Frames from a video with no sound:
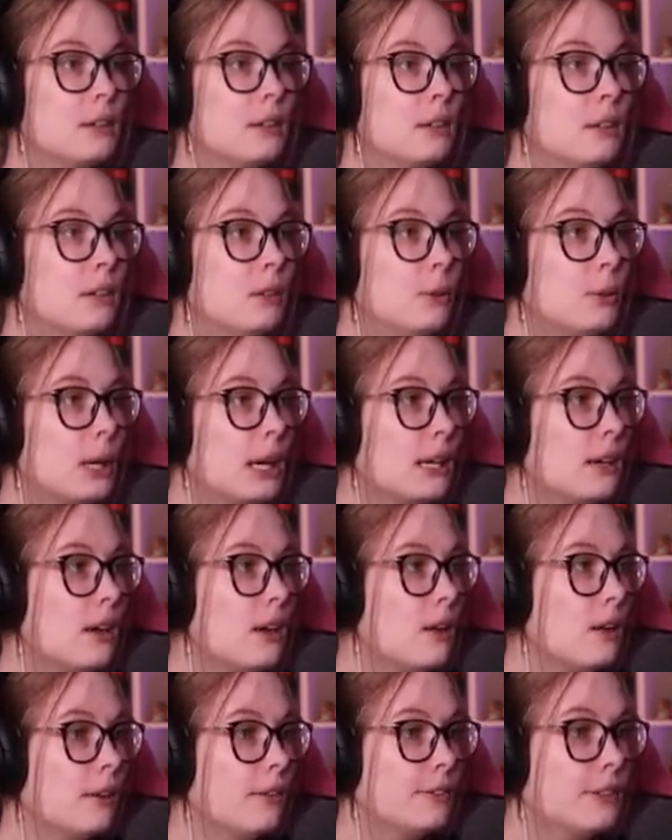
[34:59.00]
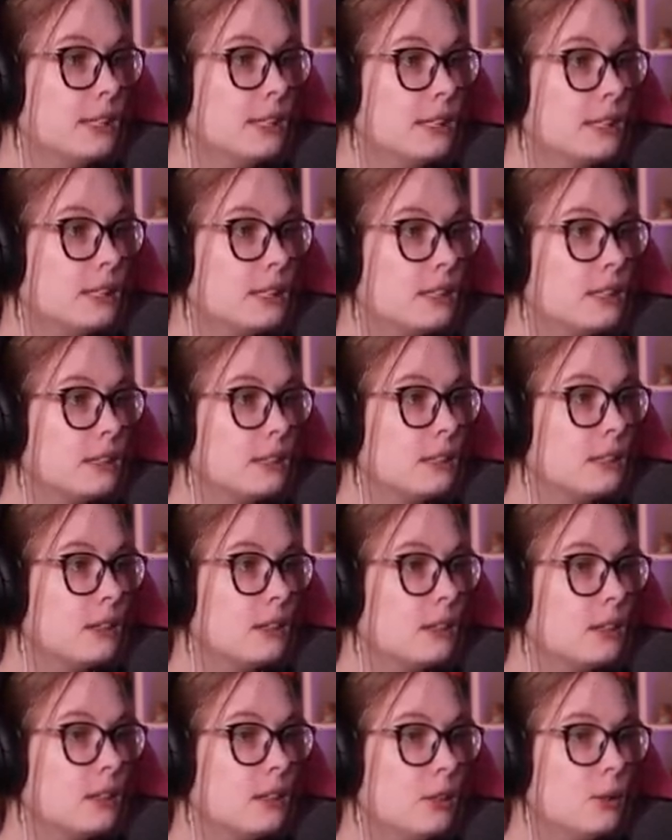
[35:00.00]
Look at all of this.
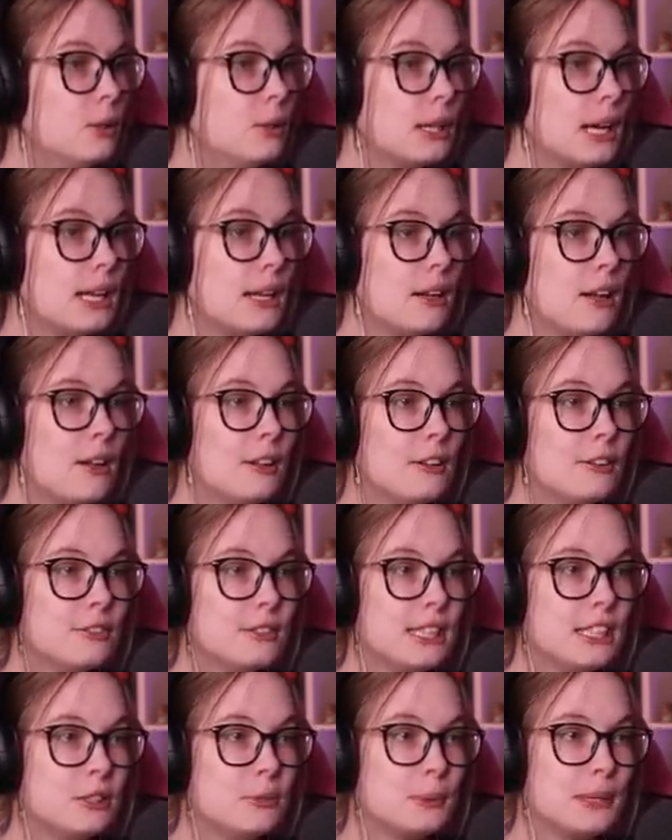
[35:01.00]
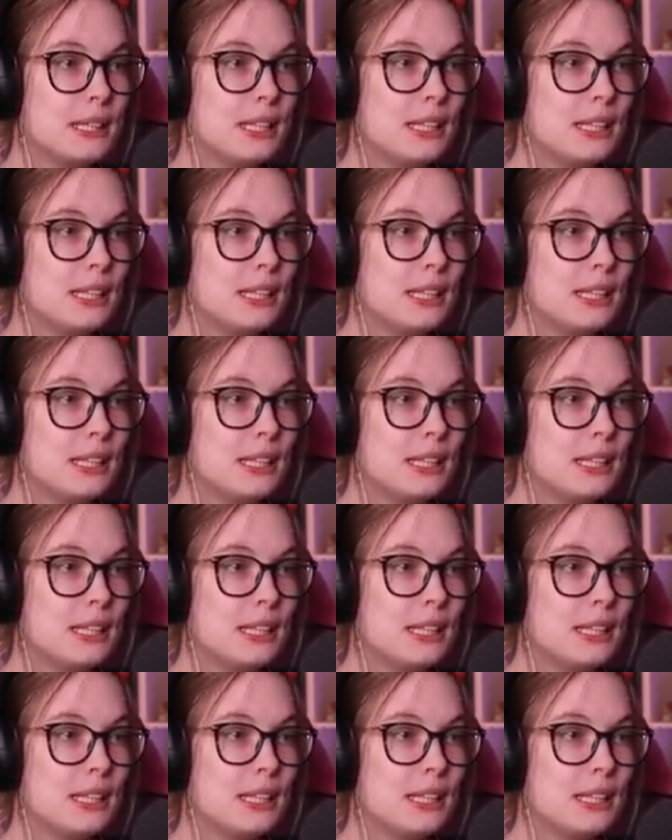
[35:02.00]
Look at all of these pretty